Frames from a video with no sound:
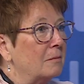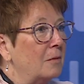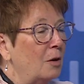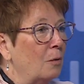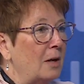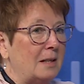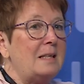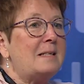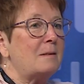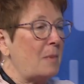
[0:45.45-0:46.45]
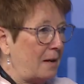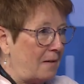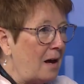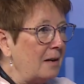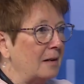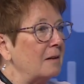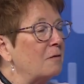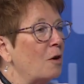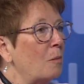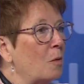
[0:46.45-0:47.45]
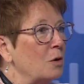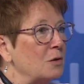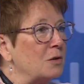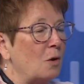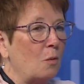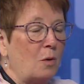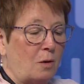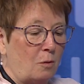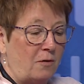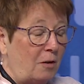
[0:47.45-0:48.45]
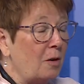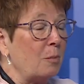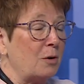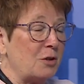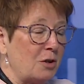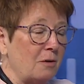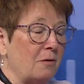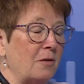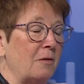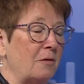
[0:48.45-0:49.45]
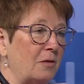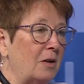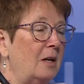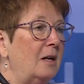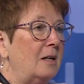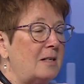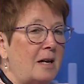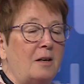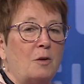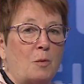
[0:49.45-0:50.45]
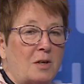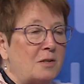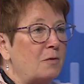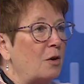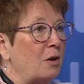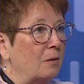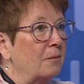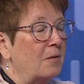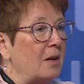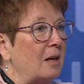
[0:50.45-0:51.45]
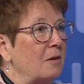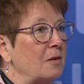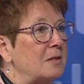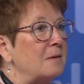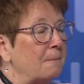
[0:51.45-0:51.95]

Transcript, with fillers: you know, at least make that, and if not more. So we are very appreciative of Tanya and Russ for thinking of us.